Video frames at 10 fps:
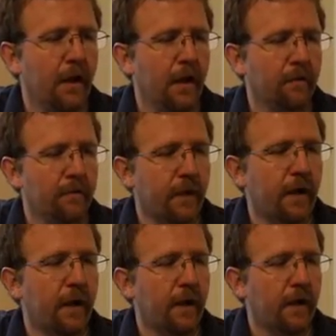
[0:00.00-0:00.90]
A
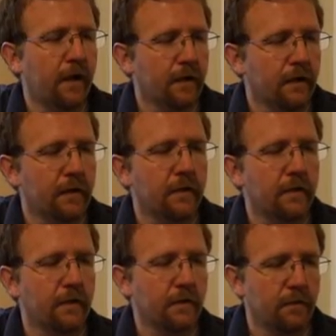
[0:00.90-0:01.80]
flat.
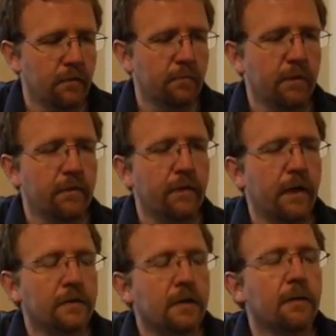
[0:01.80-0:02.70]
B
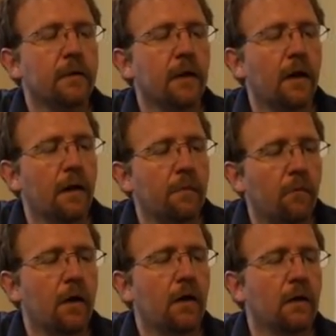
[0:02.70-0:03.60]
flat's coming up.
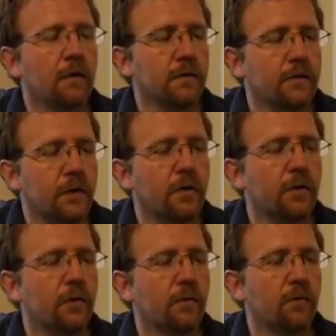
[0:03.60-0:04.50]
1,
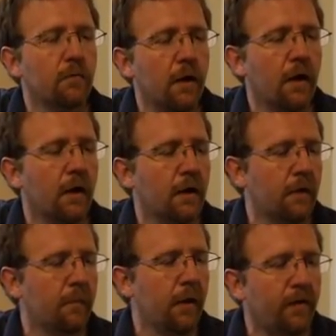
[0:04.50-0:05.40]
2,
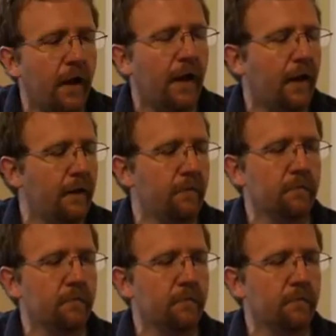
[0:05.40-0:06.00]
ready, B flat.